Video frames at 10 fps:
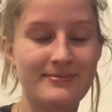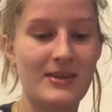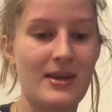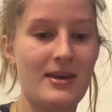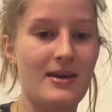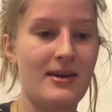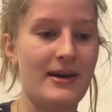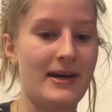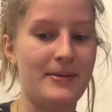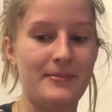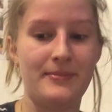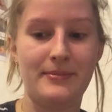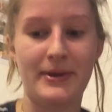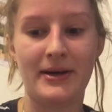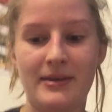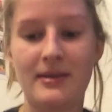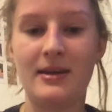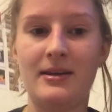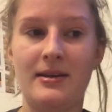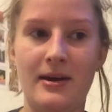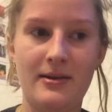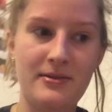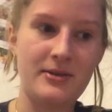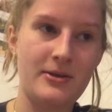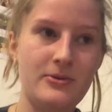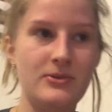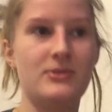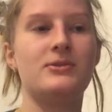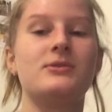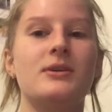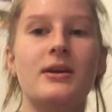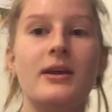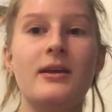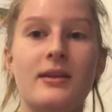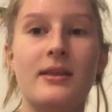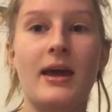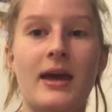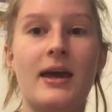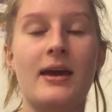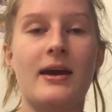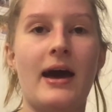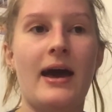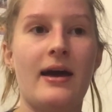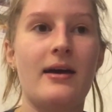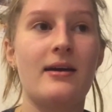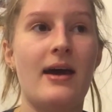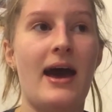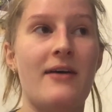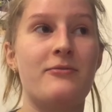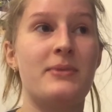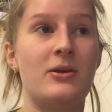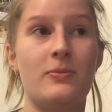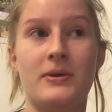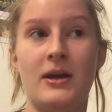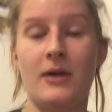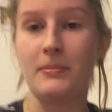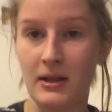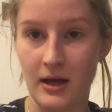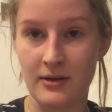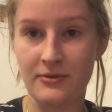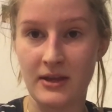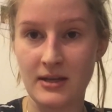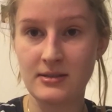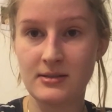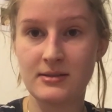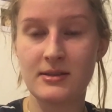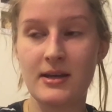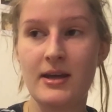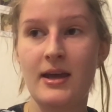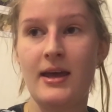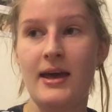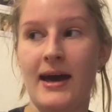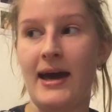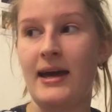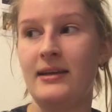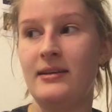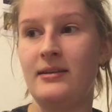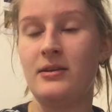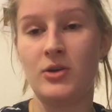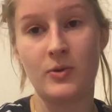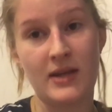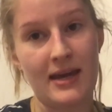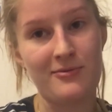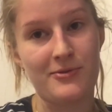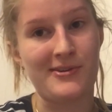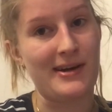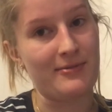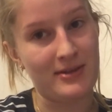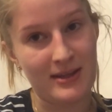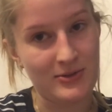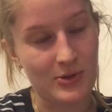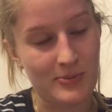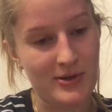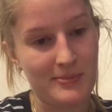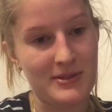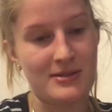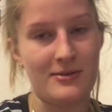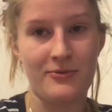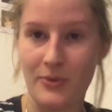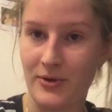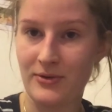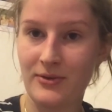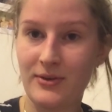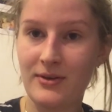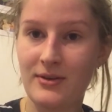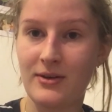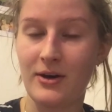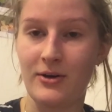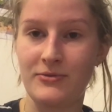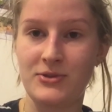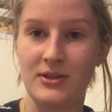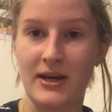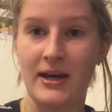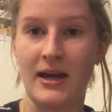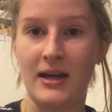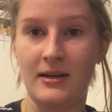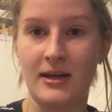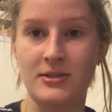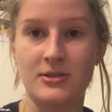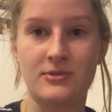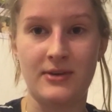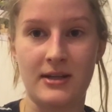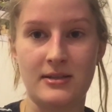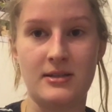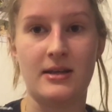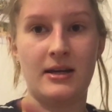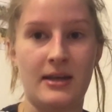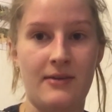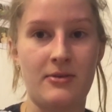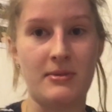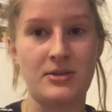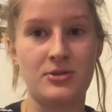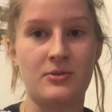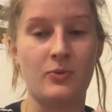in other news, they have been opening up a lot of things, and the new date for everything to open up is the 4th of July, and I just realized that I never mentioned why I look like a tomato.